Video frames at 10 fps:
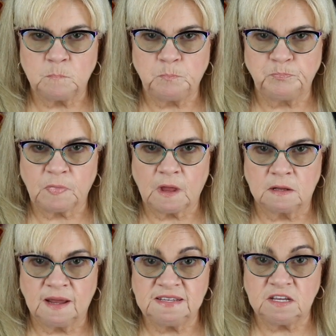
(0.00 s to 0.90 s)
Mm,
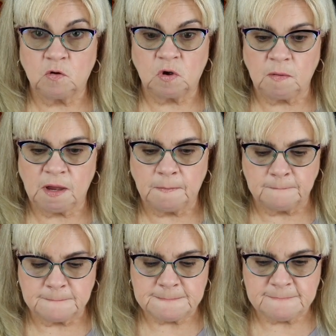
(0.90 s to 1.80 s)
nice and creamy.
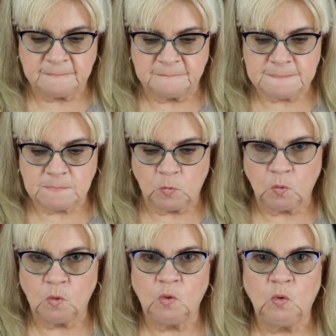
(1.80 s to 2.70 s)

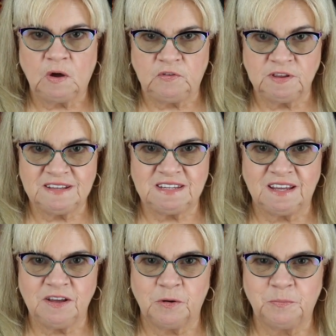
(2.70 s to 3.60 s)
Ooh, I feel the
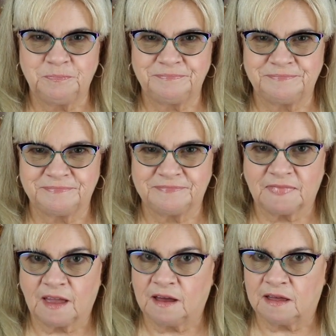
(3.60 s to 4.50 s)
tingle.
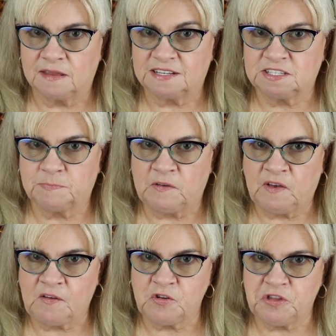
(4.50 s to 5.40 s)
That's my
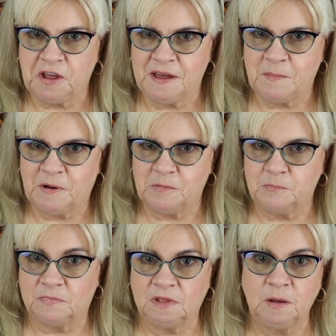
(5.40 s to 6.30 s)
favorite thing
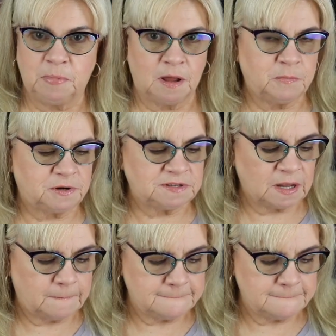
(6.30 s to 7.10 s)
about lip plumpers.